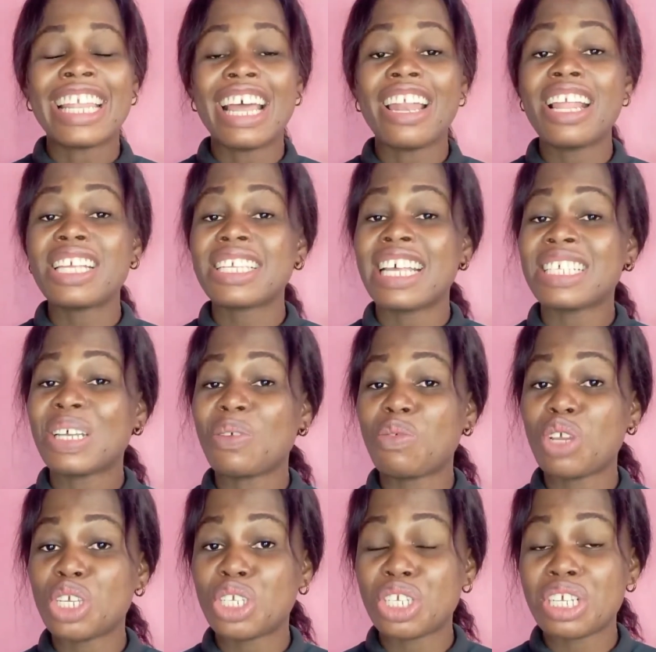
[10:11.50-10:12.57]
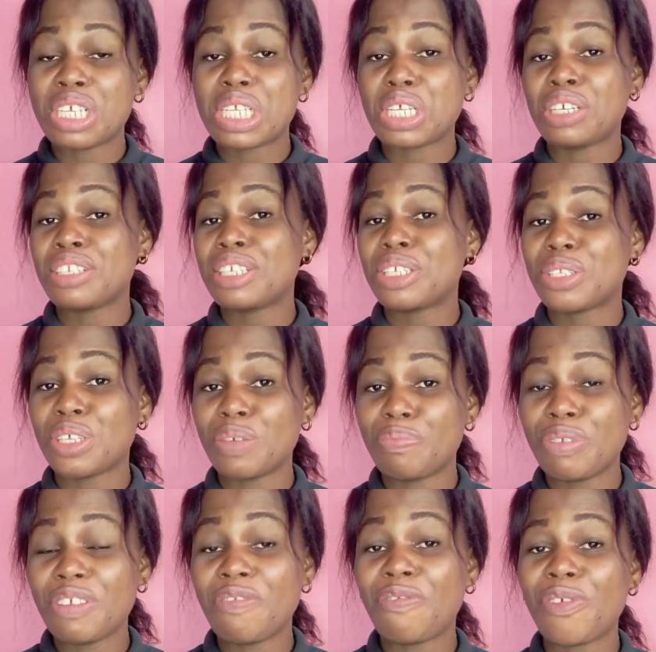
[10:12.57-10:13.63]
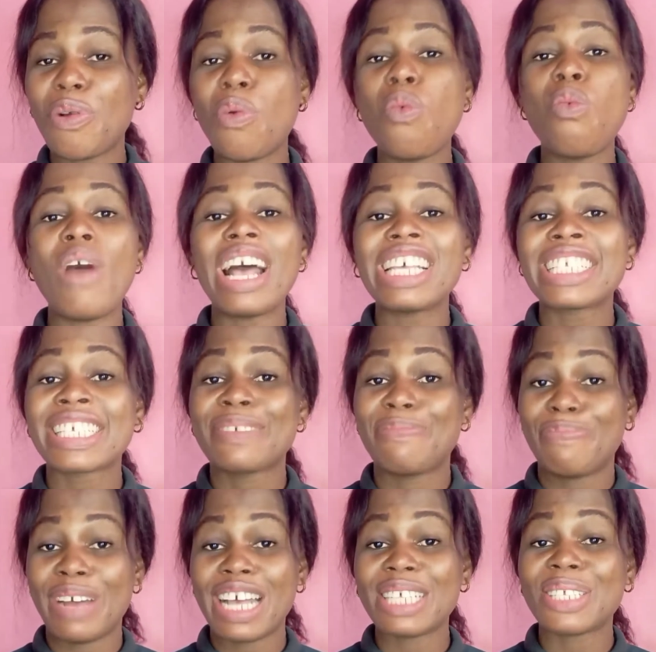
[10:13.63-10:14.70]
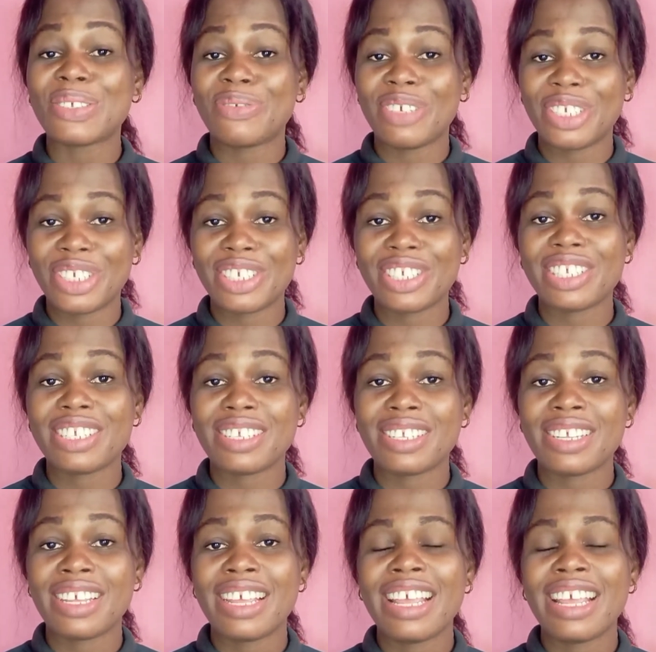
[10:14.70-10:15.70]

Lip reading: Now let's answer questions on this topic from WASC past questions.